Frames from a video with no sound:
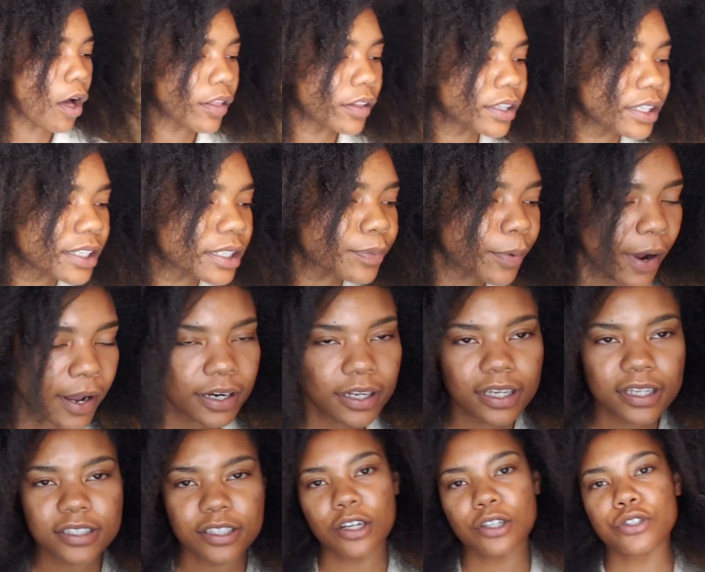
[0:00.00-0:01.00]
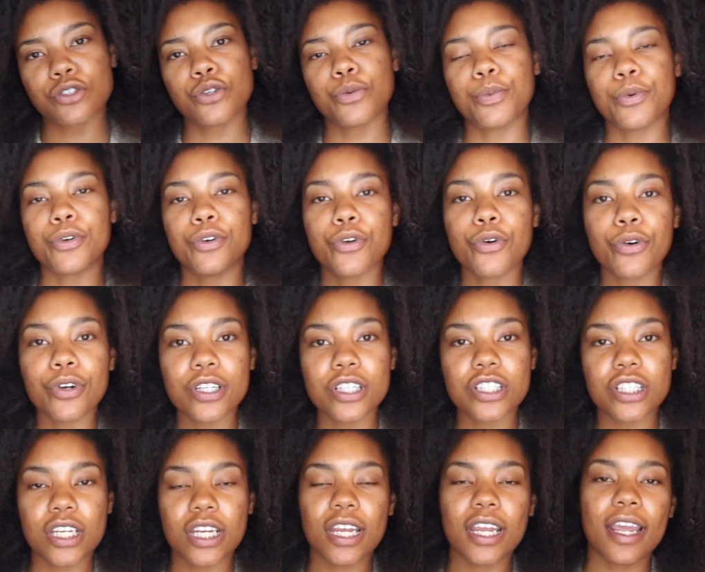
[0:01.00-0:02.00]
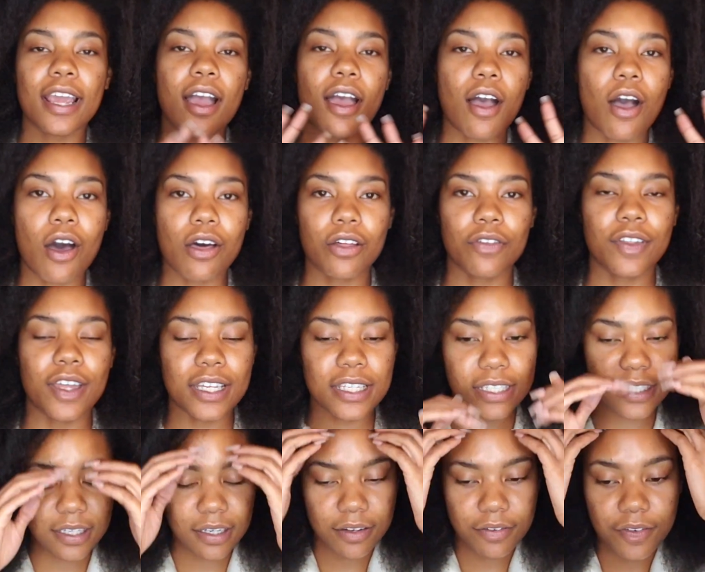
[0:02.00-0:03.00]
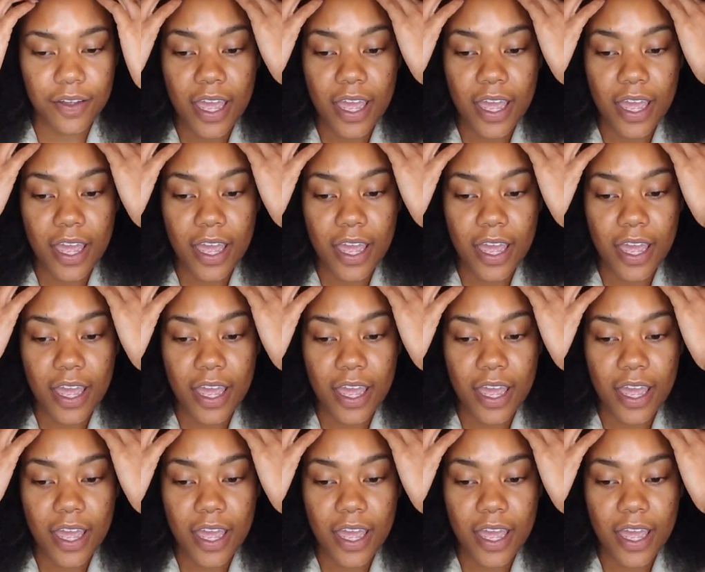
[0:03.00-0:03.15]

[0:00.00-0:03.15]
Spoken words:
of these products are super nourishing, all of that stuff.